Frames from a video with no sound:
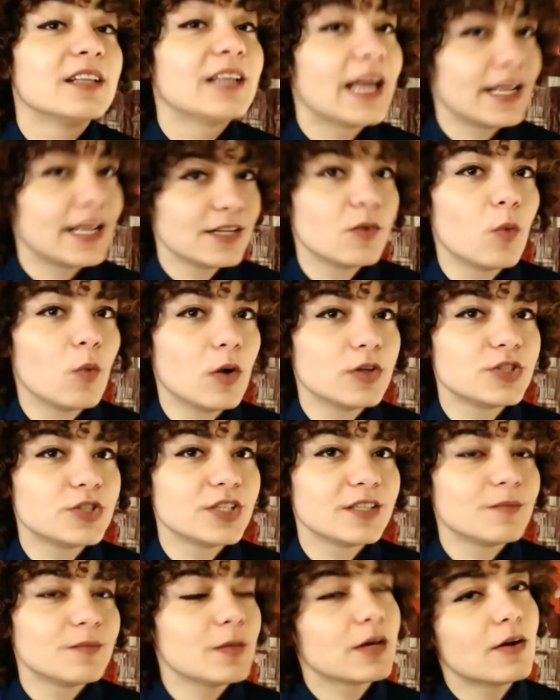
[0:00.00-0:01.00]
and watch
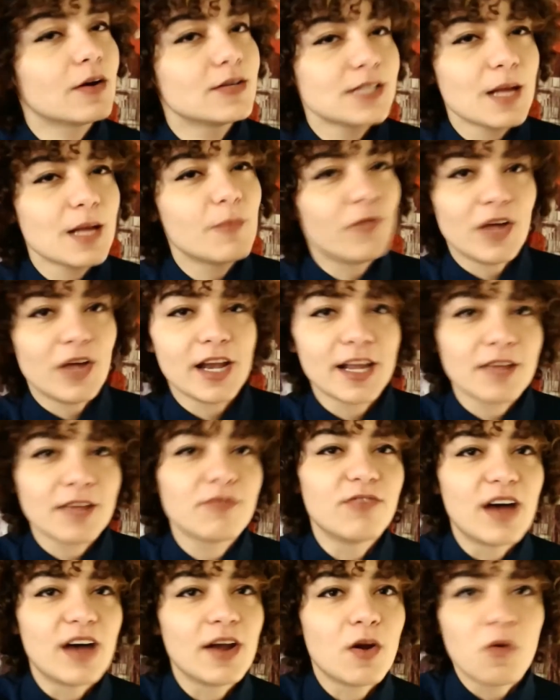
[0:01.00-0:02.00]
it because I'm very
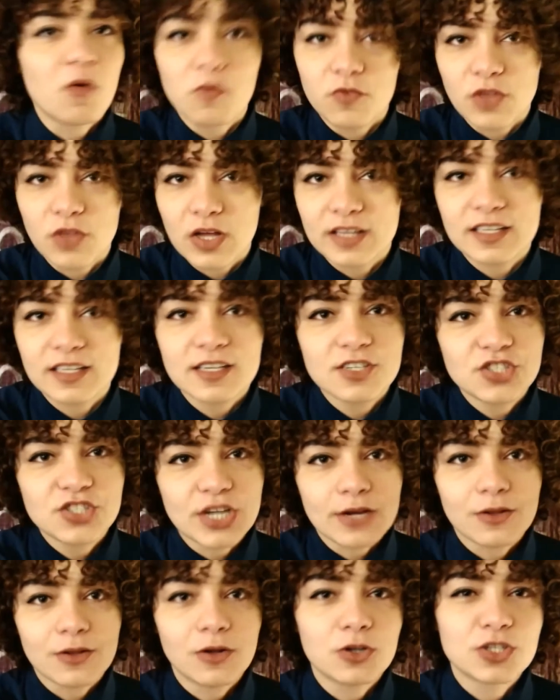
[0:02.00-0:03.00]
fan of that
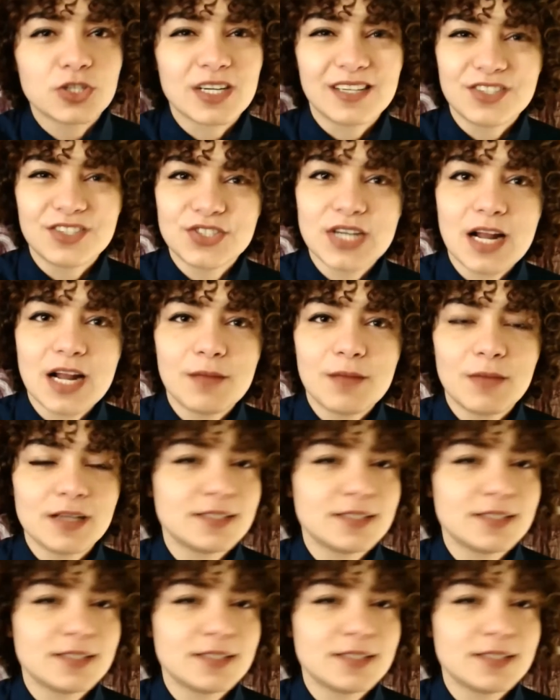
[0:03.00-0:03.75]
psychological drama,